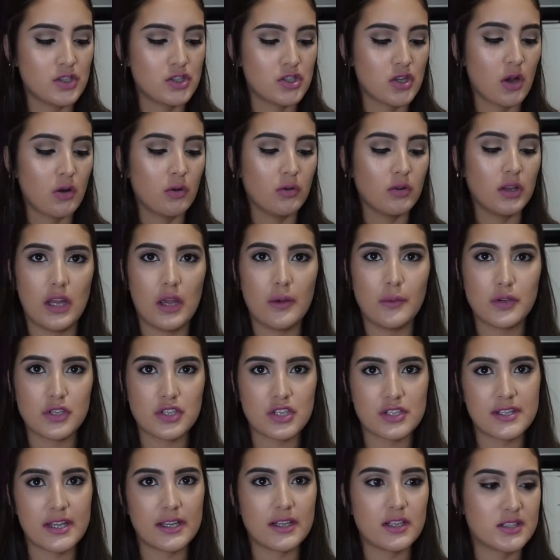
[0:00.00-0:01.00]
So it was
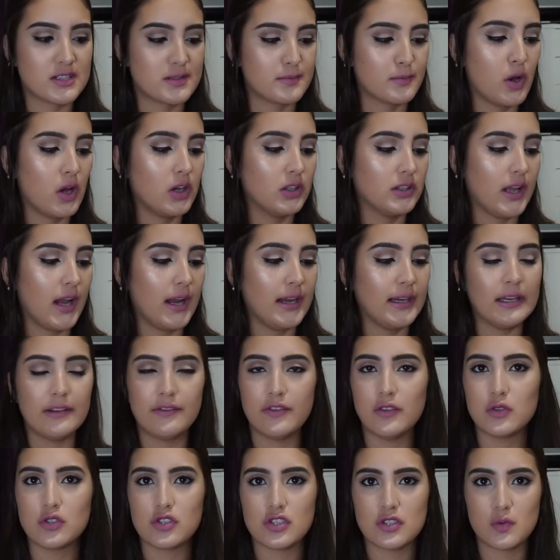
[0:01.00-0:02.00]
just like a small line
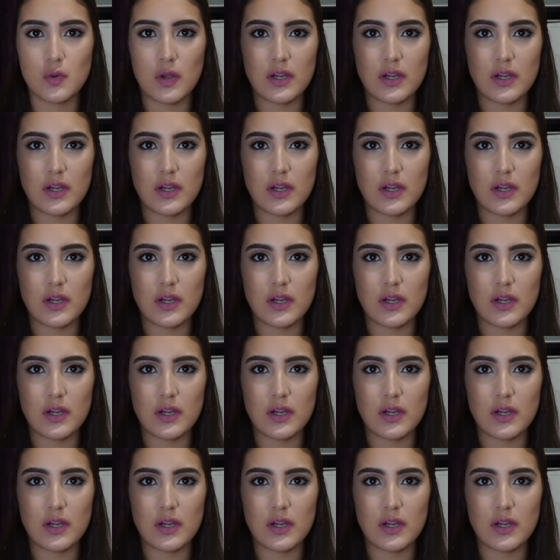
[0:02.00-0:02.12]
if you just